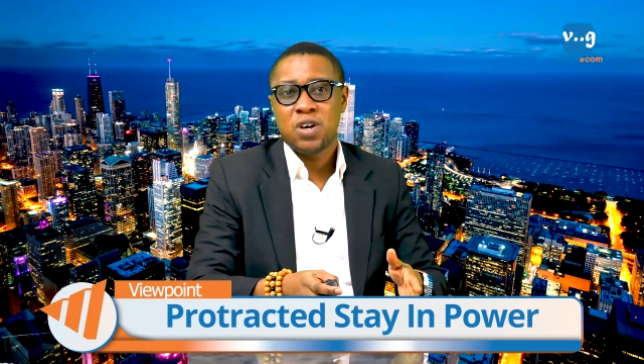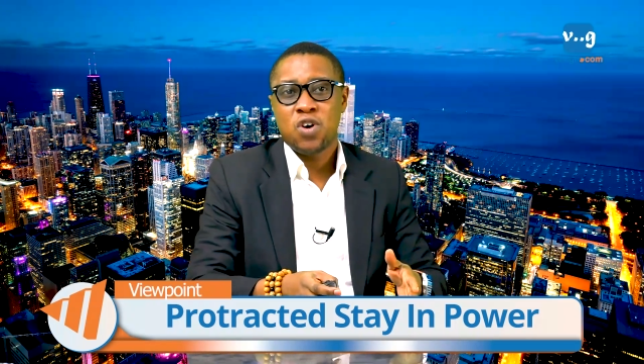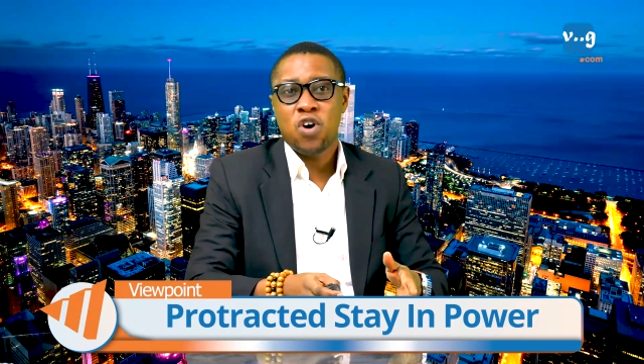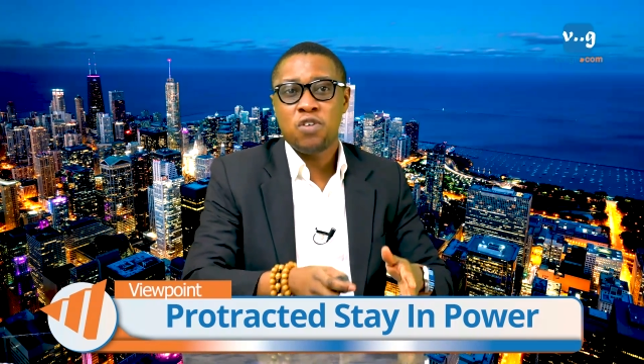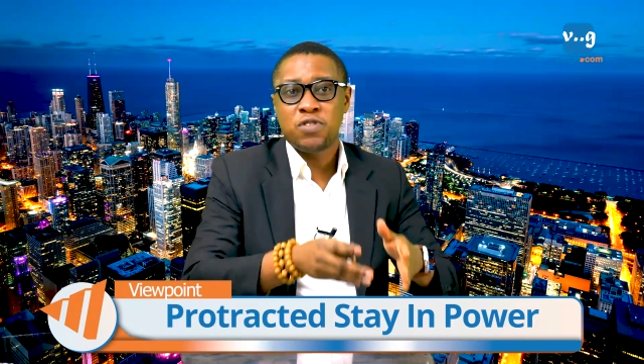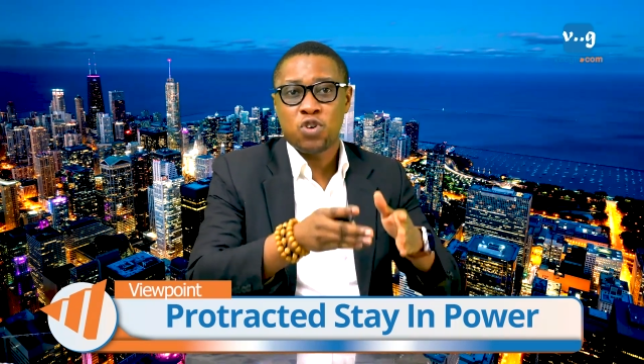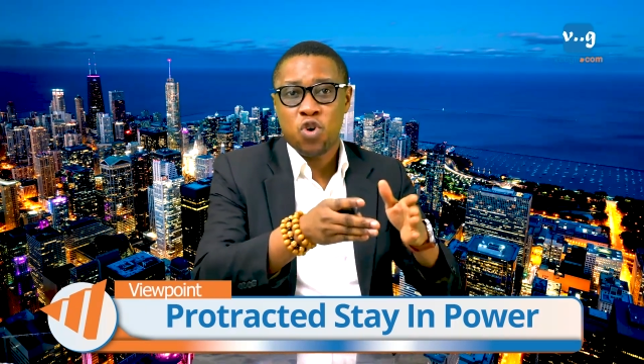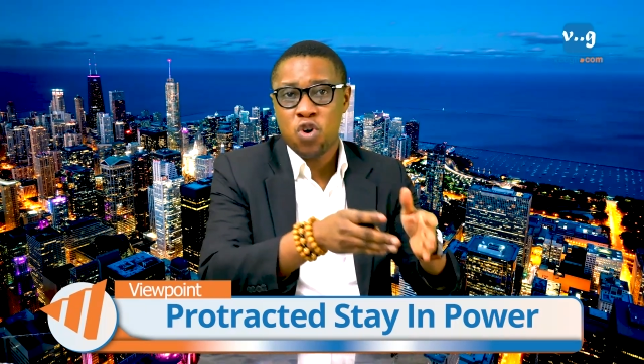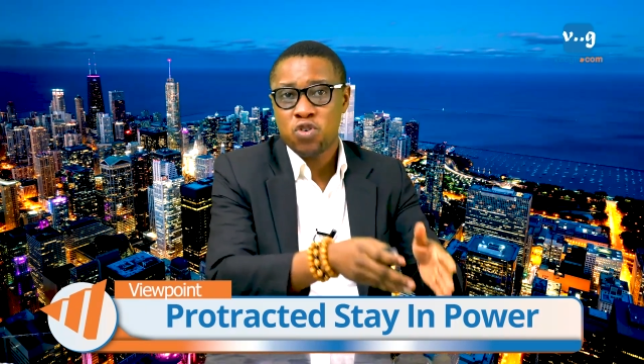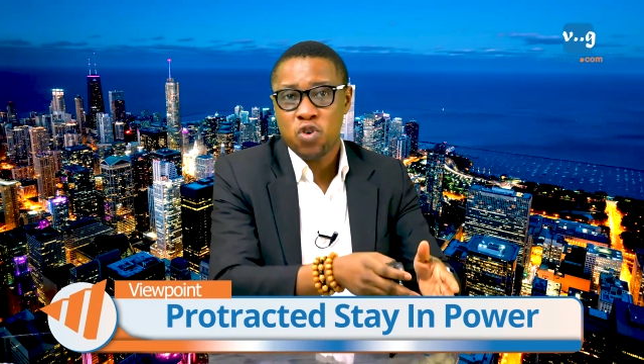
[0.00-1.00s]
of the
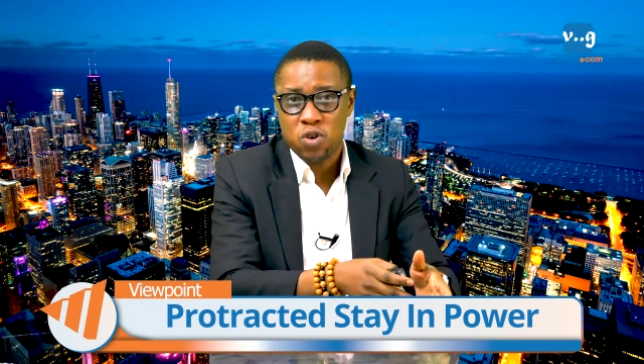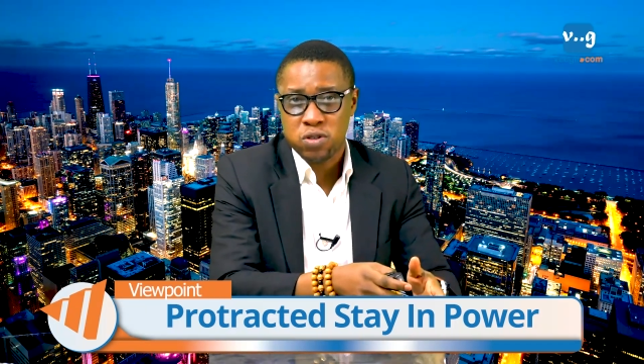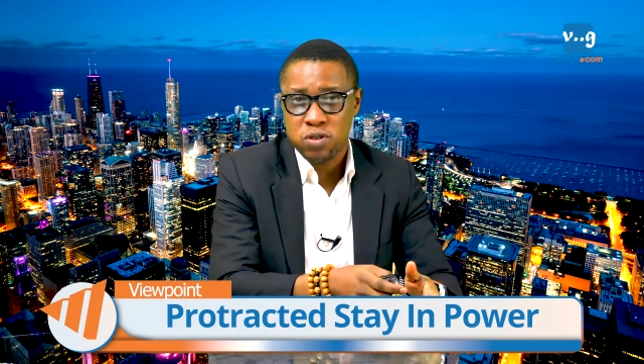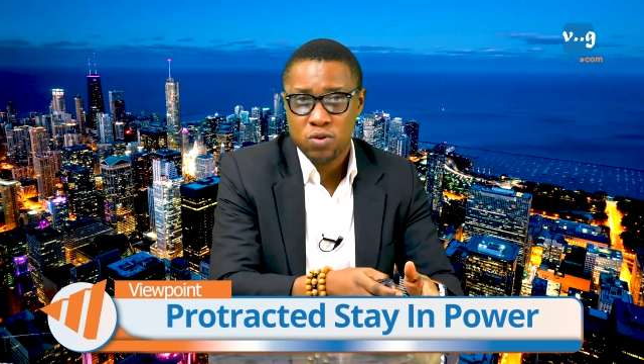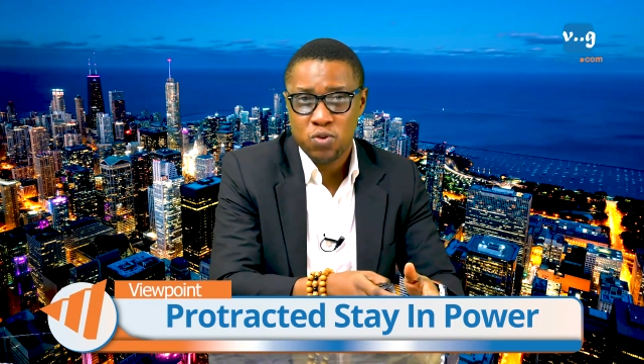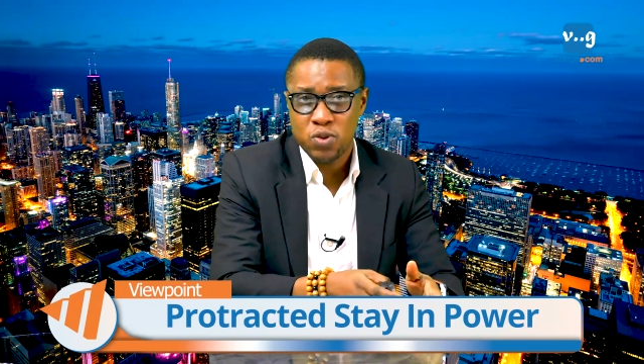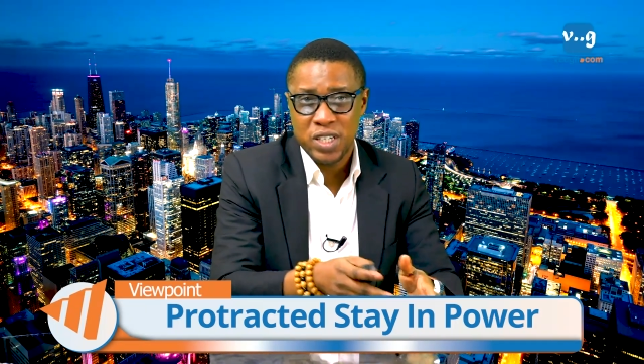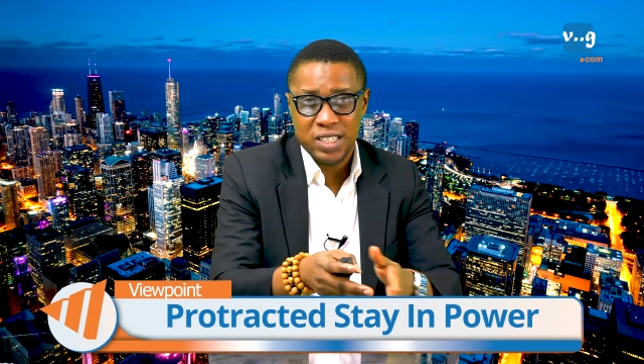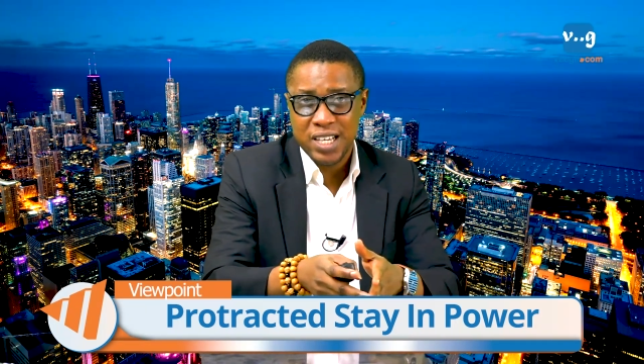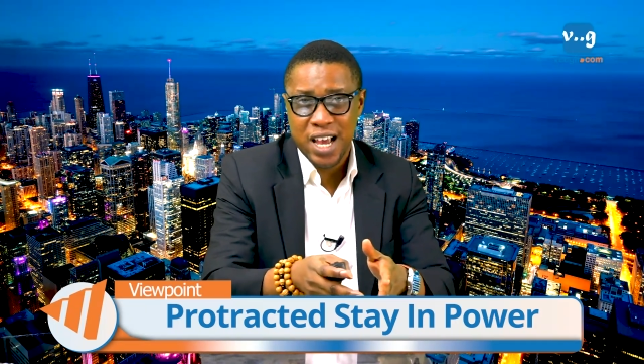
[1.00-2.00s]
core north who
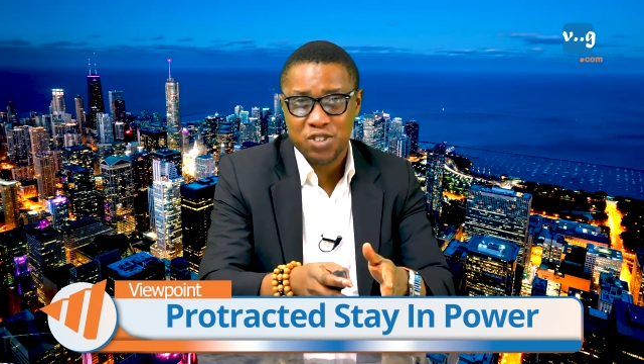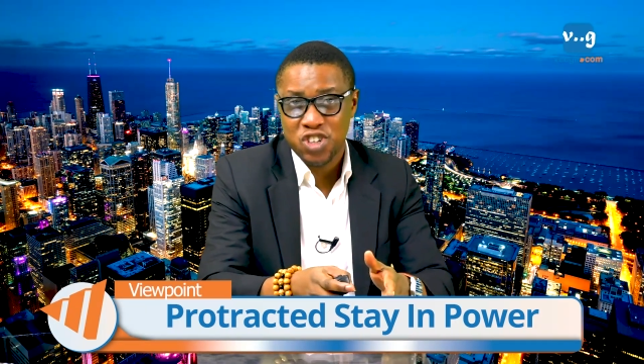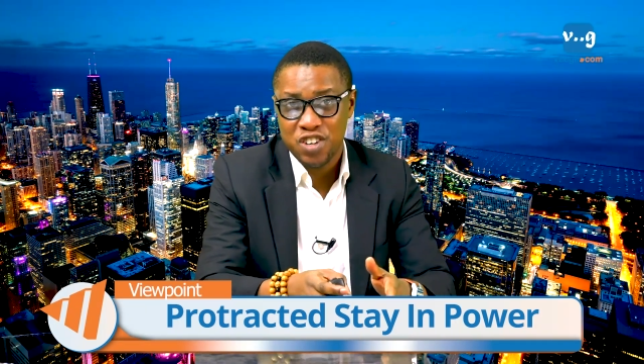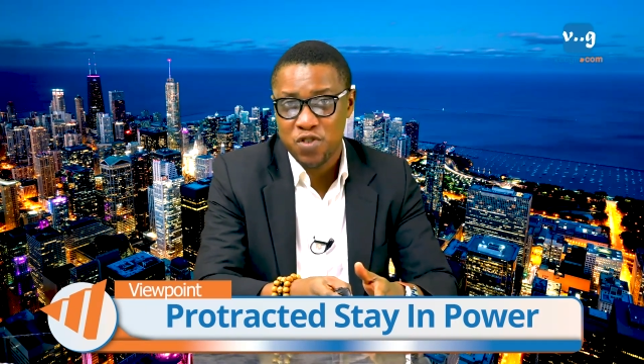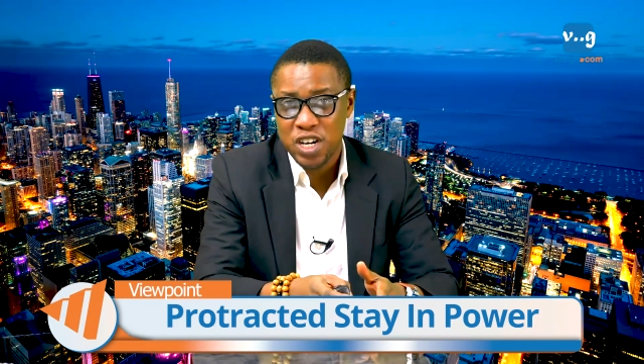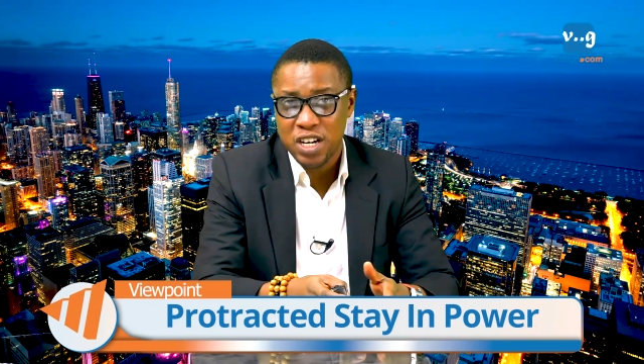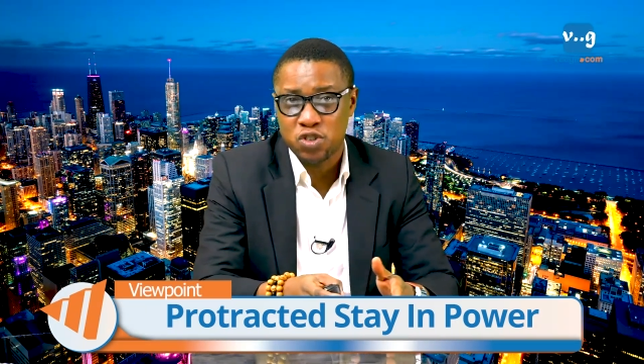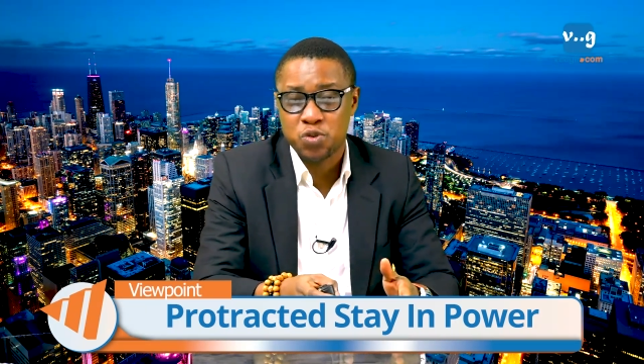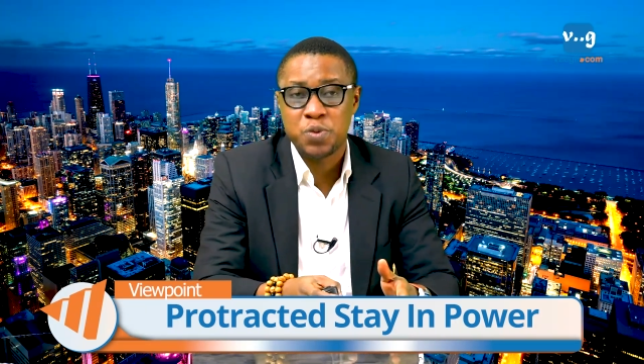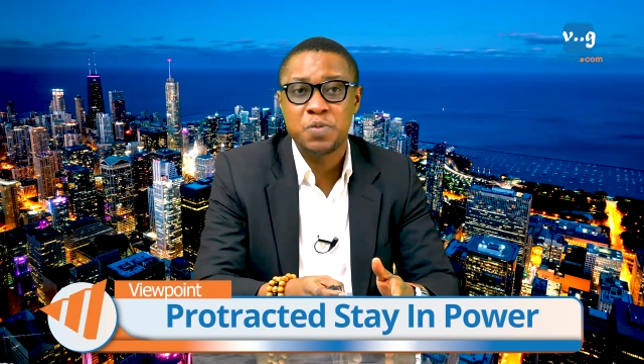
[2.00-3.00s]
desire to live under the
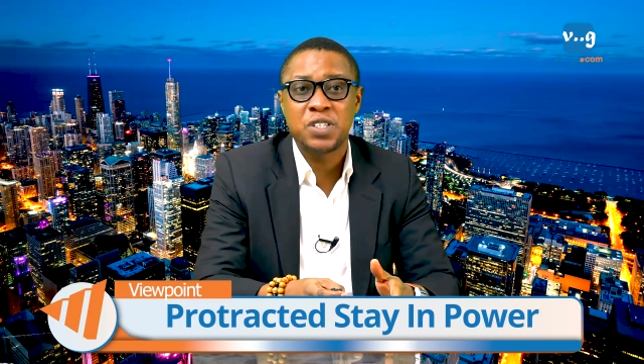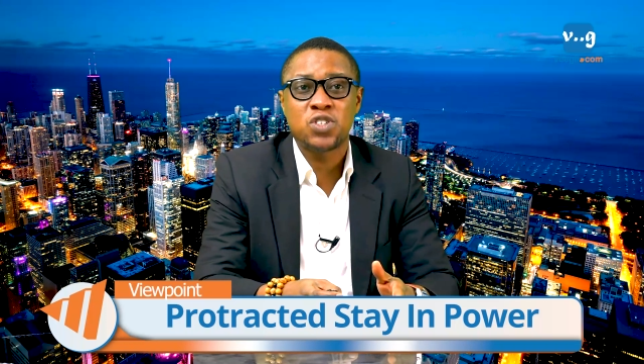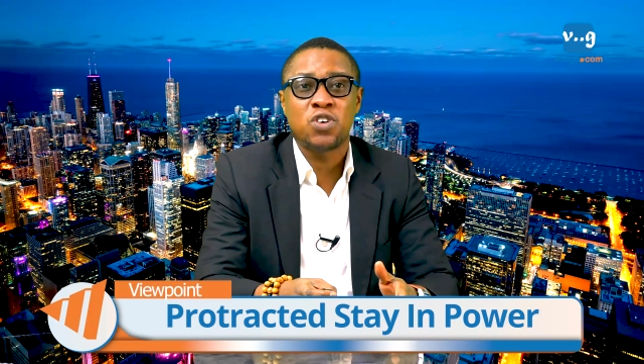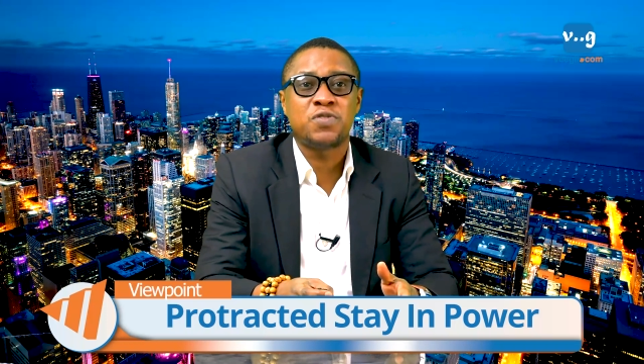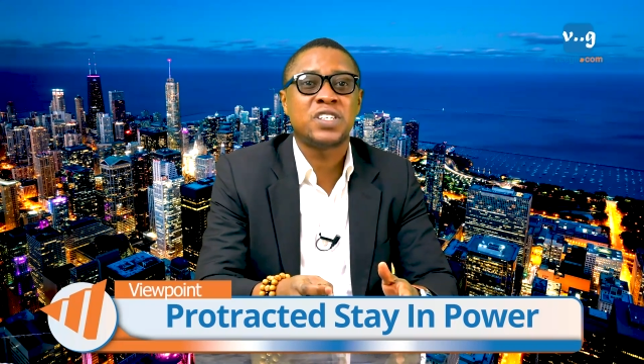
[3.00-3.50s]
supremacy of